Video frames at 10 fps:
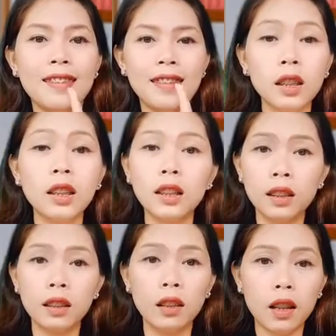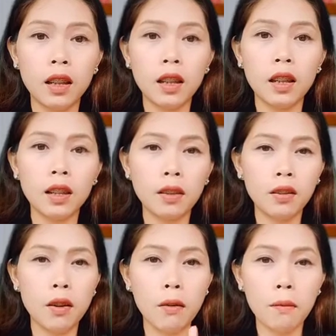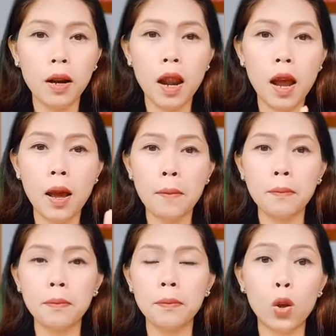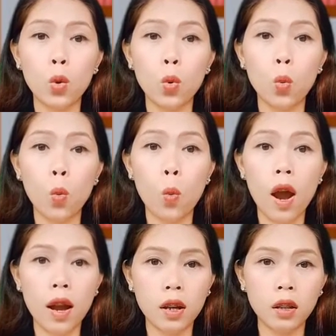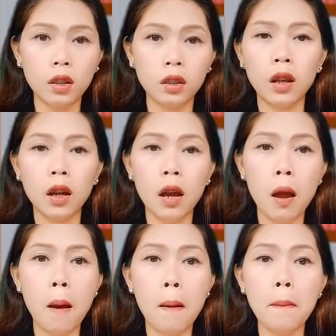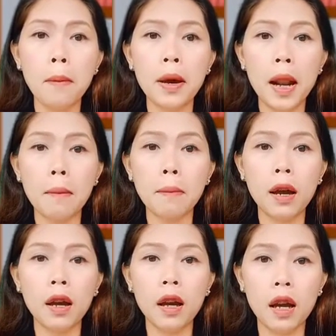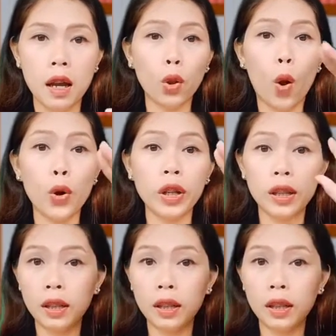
It has been revived particularly in Luang Prabang, northern Laos.